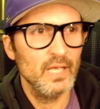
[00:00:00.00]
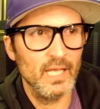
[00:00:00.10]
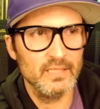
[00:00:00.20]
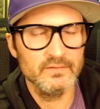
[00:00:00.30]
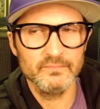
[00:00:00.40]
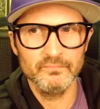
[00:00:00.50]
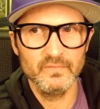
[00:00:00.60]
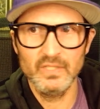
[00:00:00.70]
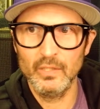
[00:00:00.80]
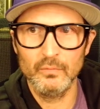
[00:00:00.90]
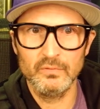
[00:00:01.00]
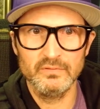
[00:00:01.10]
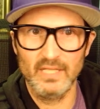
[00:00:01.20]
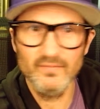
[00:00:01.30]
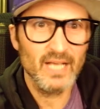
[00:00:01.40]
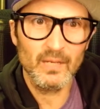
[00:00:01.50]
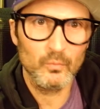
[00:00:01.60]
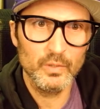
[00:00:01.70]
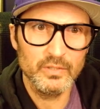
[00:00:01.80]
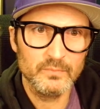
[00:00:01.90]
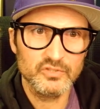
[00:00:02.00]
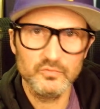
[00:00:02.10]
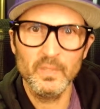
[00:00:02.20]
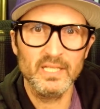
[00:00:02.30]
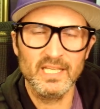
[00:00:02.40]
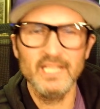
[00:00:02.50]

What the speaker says: And, you know, they've got William Schmidt